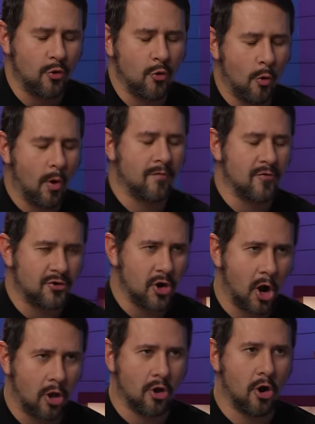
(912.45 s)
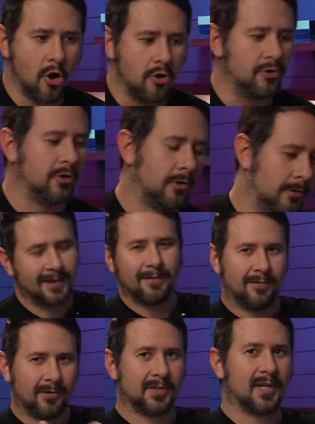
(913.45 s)
You don't have the talent.
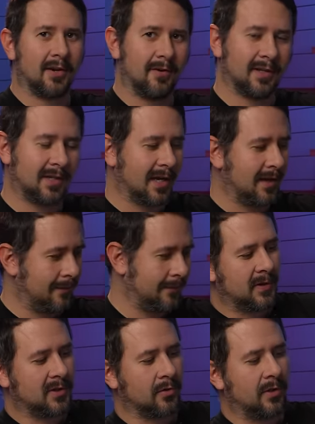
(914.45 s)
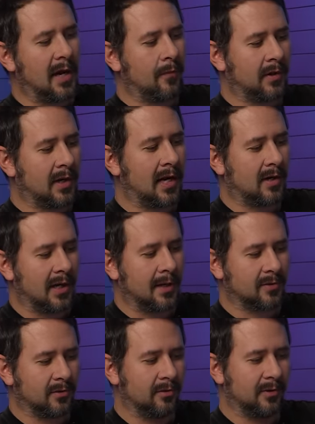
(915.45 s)
It feels kind of like that. So that one, I could
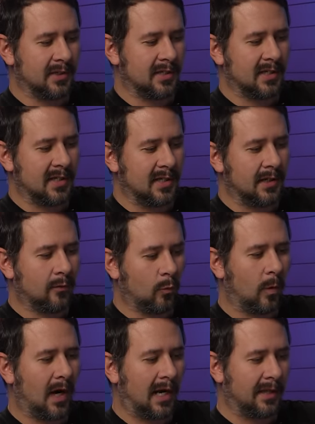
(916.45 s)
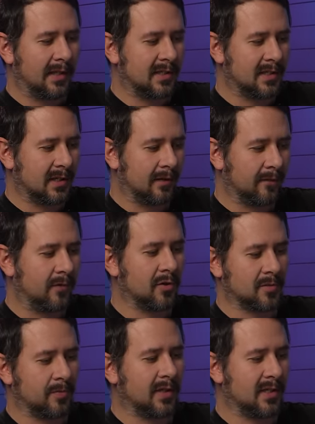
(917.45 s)
absolutely see why that's in
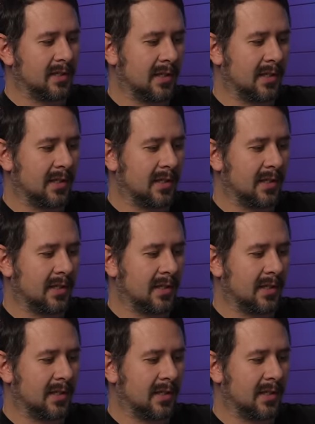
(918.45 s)
first place.